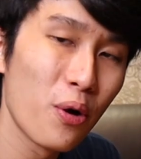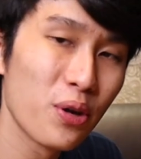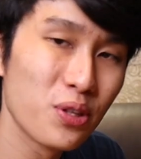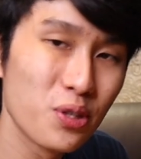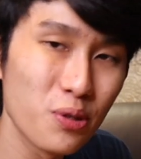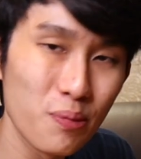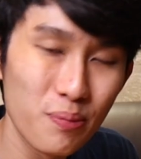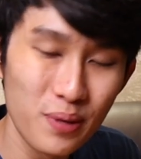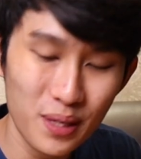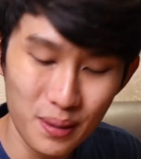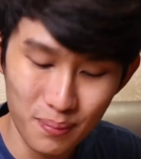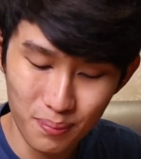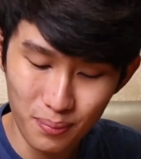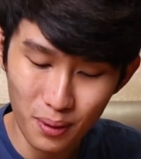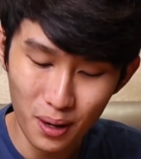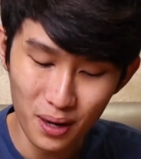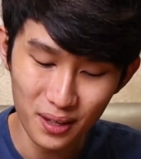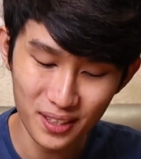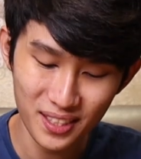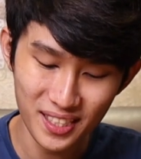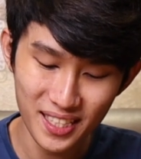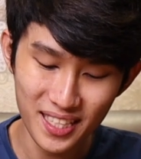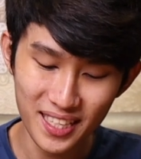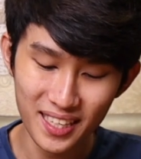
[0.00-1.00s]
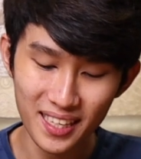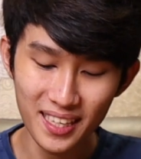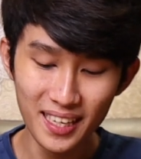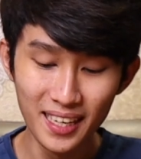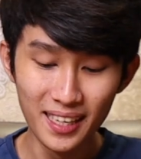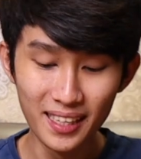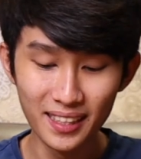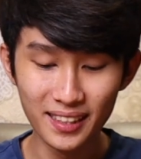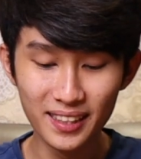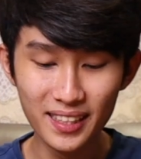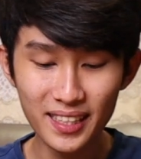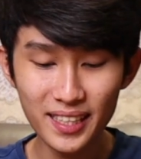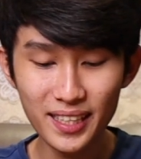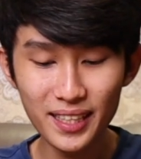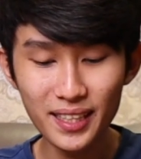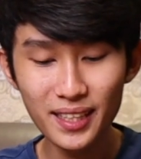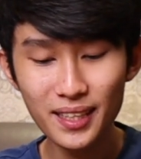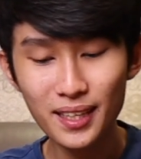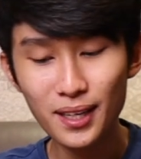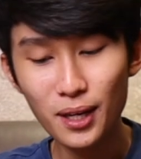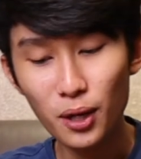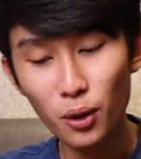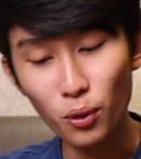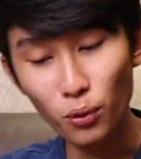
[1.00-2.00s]
to be unboxing the
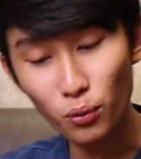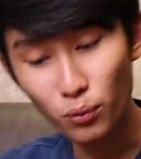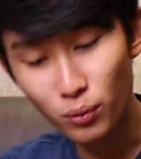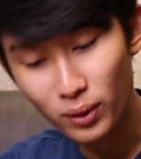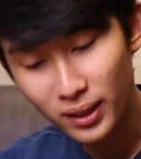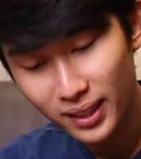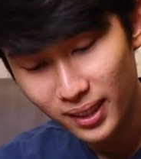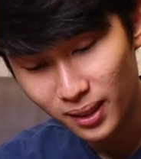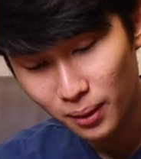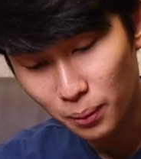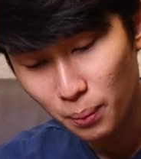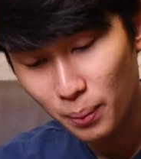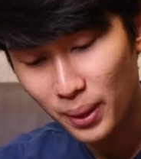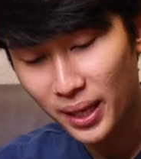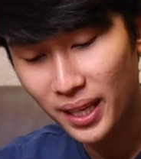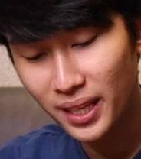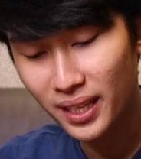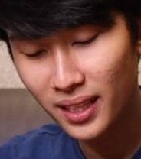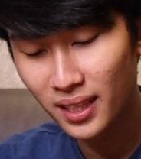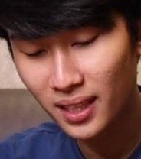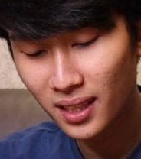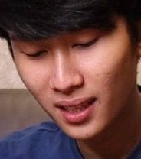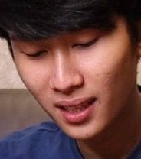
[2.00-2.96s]
Realme